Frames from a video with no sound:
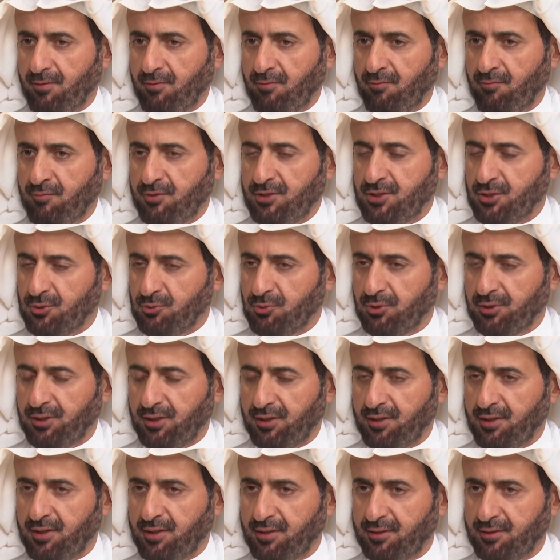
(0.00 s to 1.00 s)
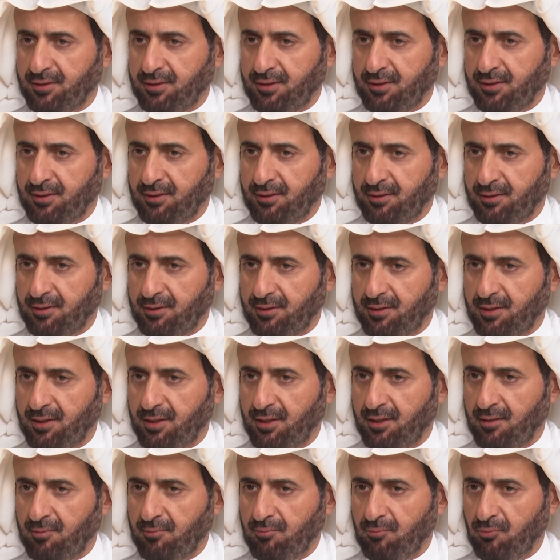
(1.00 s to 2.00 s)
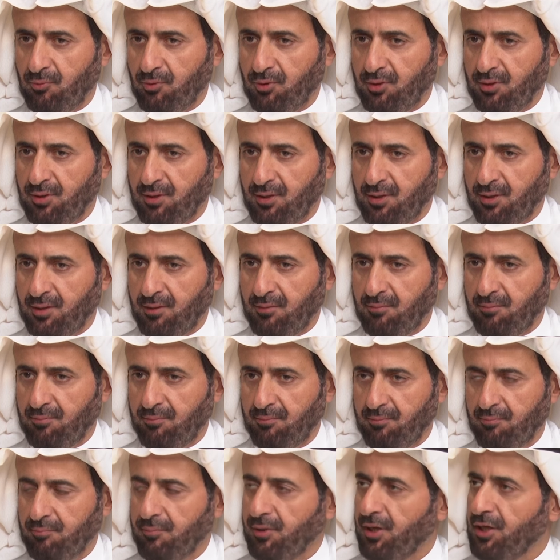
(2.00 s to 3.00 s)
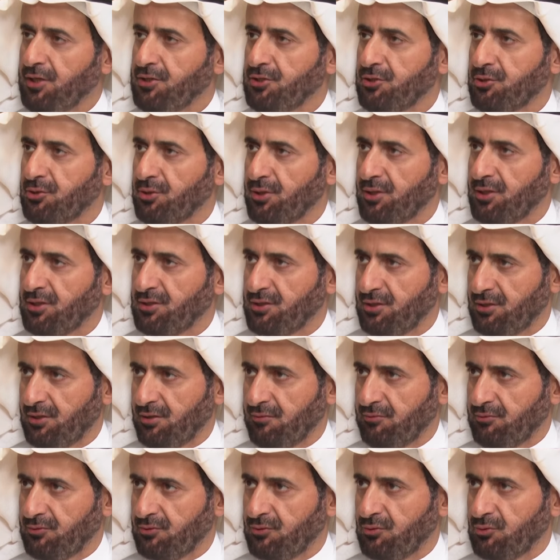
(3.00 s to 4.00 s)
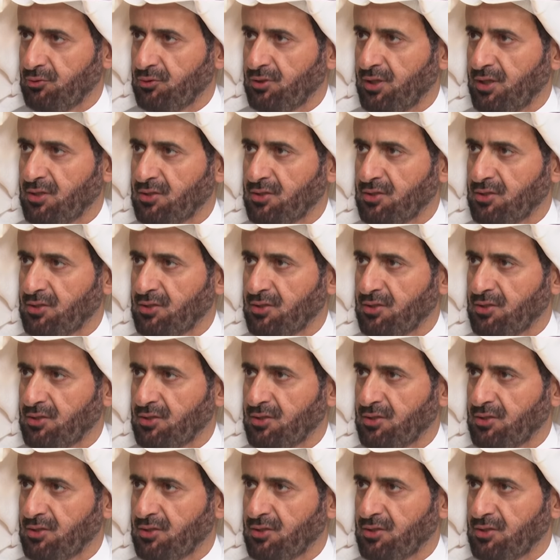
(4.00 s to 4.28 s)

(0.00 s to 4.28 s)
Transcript: Vision 2030 came with major initiatives to